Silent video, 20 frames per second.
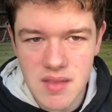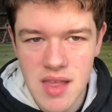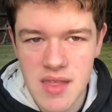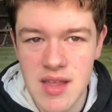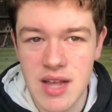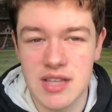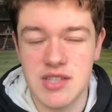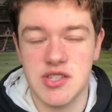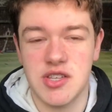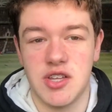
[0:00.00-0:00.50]

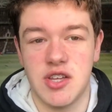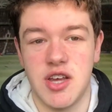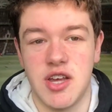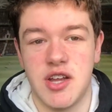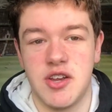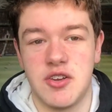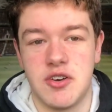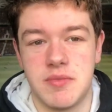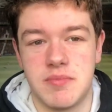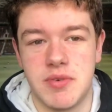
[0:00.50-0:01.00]
That's
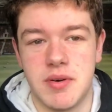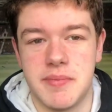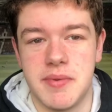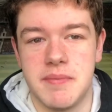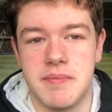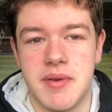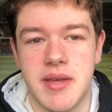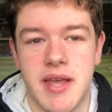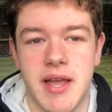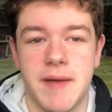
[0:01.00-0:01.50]
not a
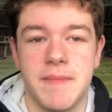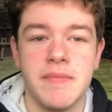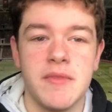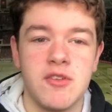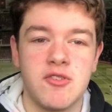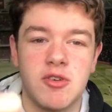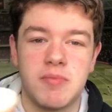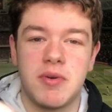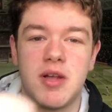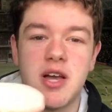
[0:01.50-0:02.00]
problem. But yeah,
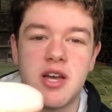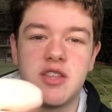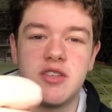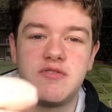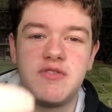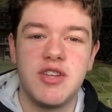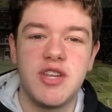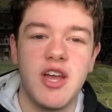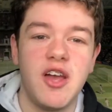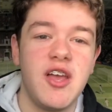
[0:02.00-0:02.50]
drop a like on this
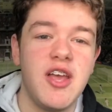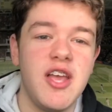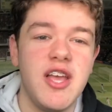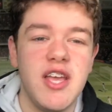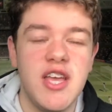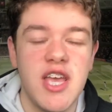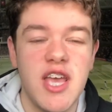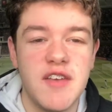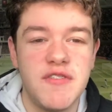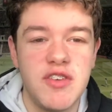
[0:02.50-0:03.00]
video
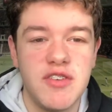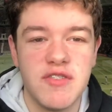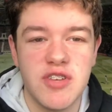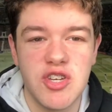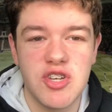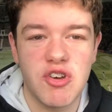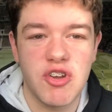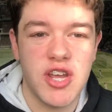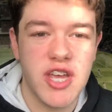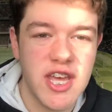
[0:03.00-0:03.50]
if you've
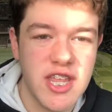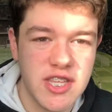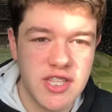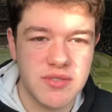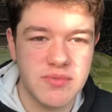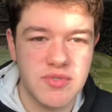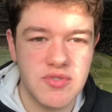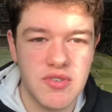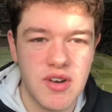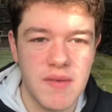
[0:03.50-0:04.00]
enjoyed it. Hit the
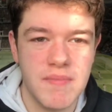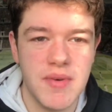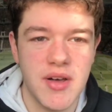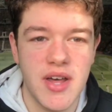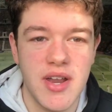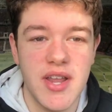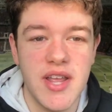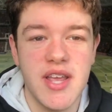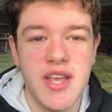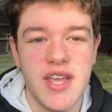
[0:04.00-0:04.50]
subscribe
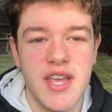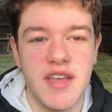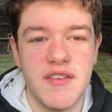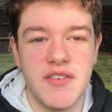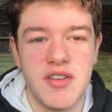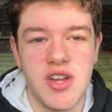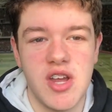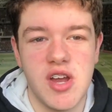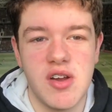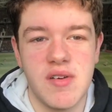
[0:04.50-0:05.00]
button if
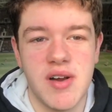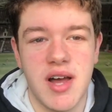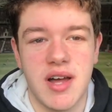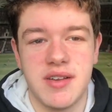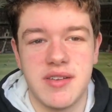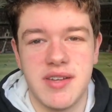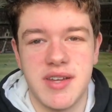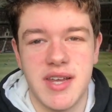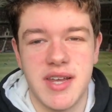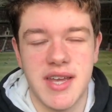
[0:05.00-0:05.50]
you're new
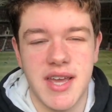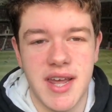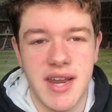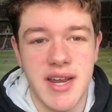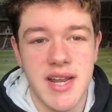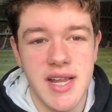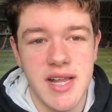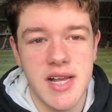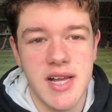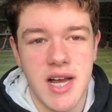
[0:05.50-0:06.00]
around here.
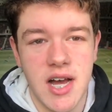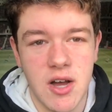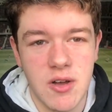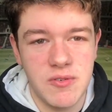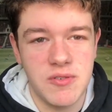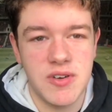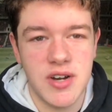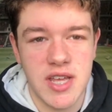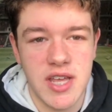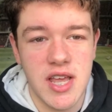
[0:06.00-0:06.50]
Again,
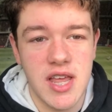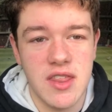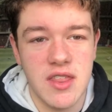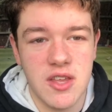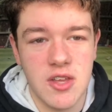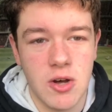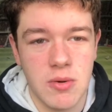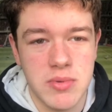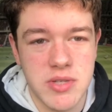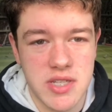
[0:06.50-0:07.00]
hopefully the
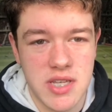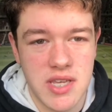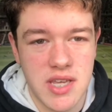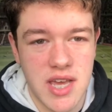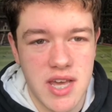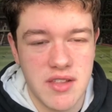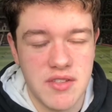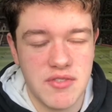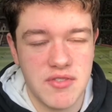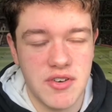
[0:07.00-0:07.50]
Cobblers can
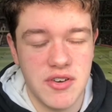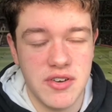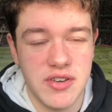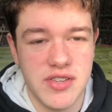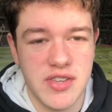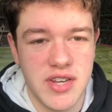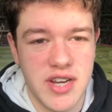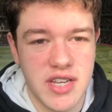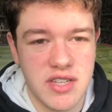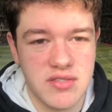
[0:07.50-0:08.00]
get through
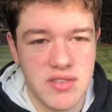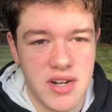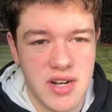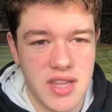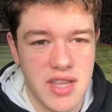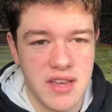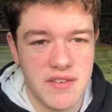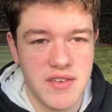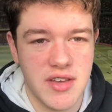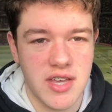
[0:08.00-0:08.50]
to the next round of
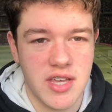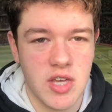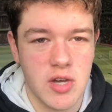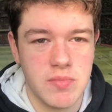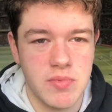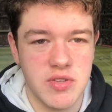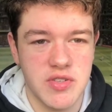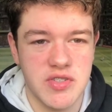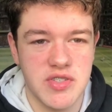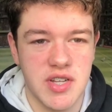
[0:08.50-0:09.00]
the FA
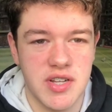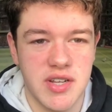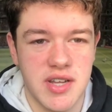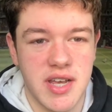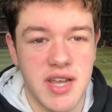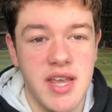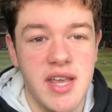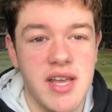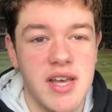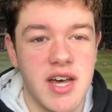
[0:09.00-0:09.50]
Cup on
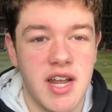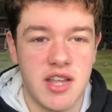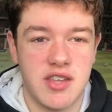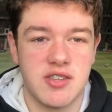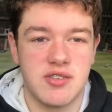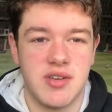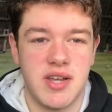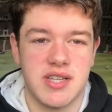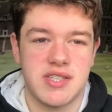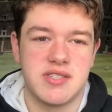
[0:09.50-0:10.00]
Sunday. And
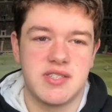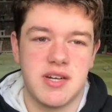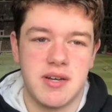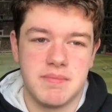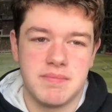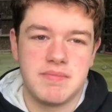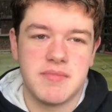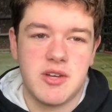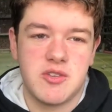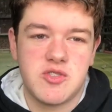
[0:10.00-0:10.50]
until next
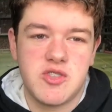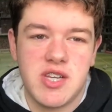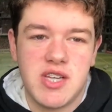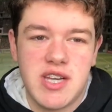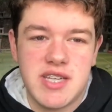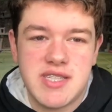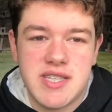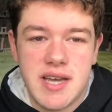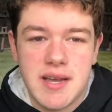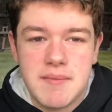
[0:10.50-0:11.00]
time, I'll see you
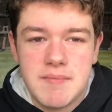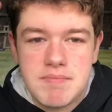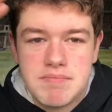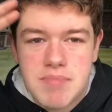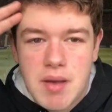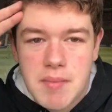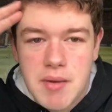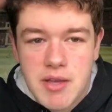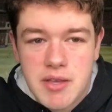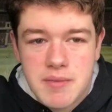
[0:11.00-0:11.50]
later.
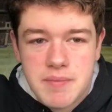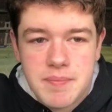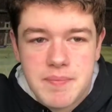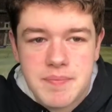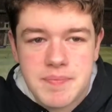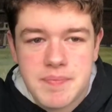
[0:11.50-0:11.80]
Bye-bye.